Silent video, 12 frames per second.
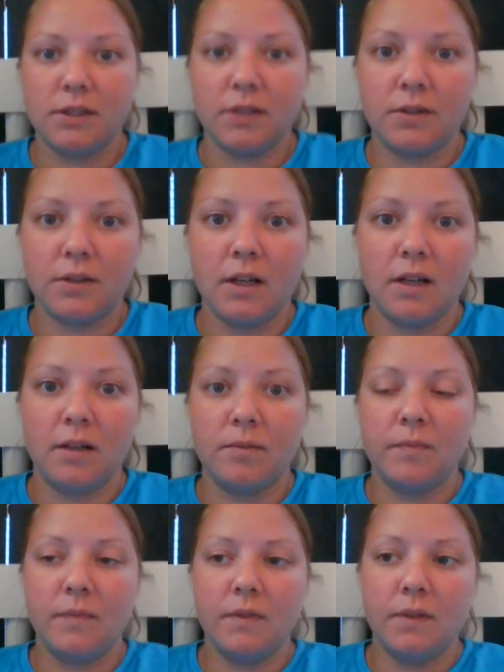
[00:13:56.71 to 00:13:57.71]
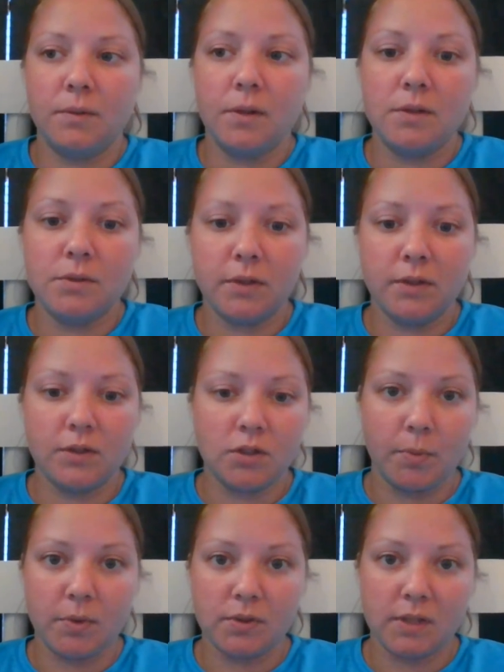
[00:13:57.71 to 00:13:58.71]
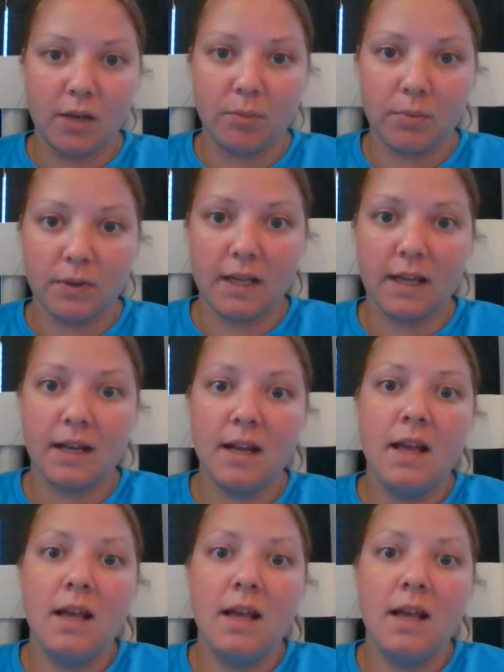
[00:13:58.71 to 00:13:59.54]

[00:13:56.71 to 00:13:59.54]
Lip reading: So the rose oil is supposed to help with that.